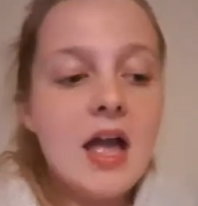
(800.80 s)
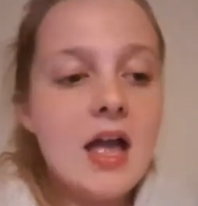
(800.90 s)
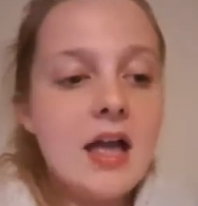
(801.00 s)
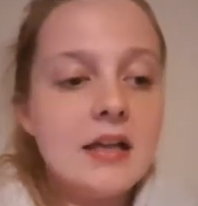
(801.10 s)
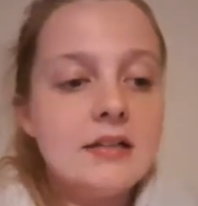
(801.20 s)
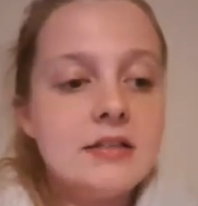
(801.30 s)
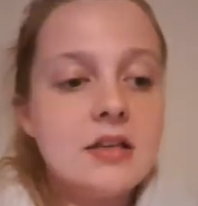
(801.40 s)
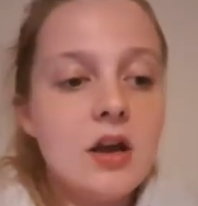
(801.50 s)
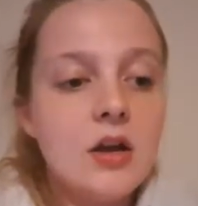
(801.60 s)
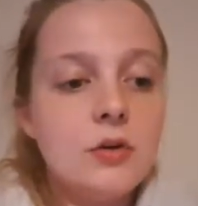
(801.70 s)

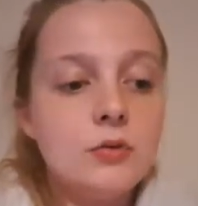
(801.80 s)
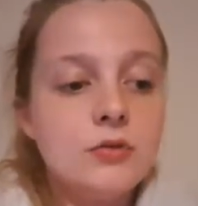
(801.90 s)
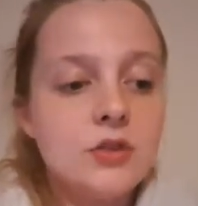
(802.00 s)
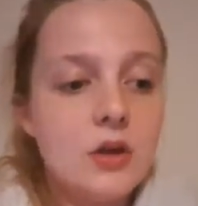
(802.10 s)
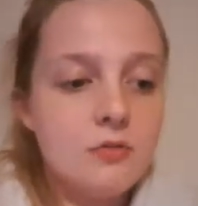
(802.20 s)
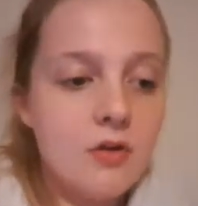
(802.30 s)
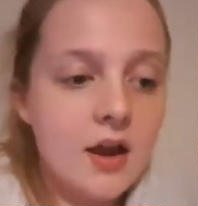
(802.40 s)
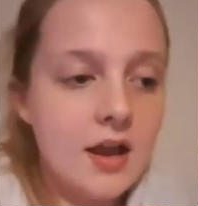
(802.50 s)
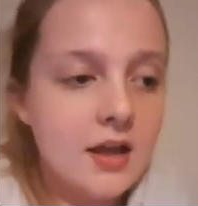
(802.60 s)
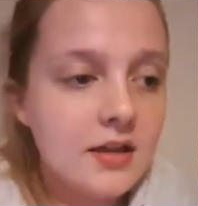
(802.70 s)
And I also
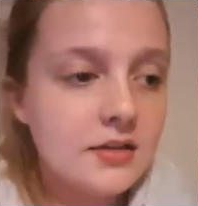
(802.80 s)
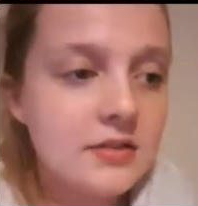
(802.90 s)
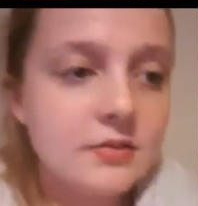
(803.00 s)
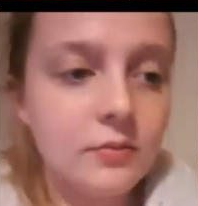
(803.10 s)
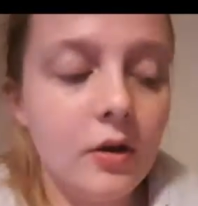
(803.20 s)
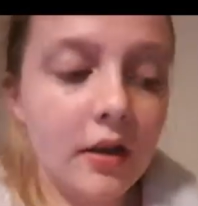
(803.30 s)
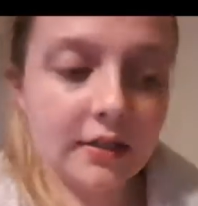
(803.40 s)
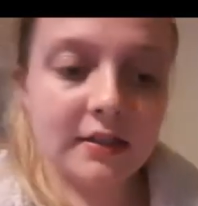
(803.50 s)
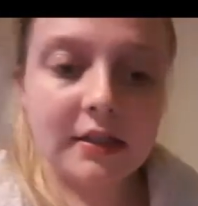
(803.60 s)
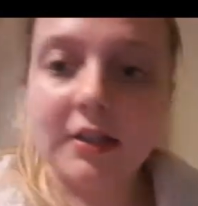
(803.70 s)
read,
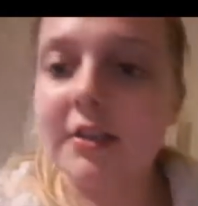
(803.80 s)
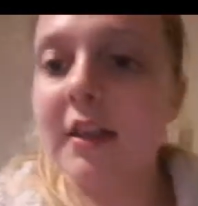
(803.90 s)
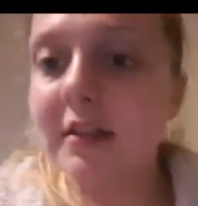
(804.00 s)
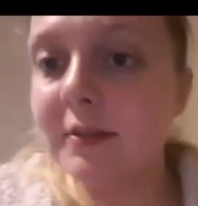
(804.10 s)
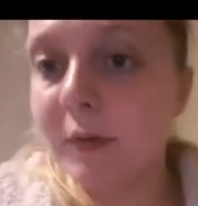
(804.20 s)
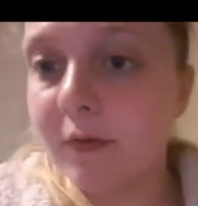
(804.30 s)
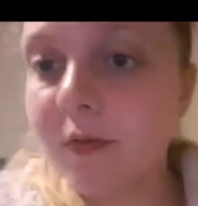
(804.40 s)
why didn't I check this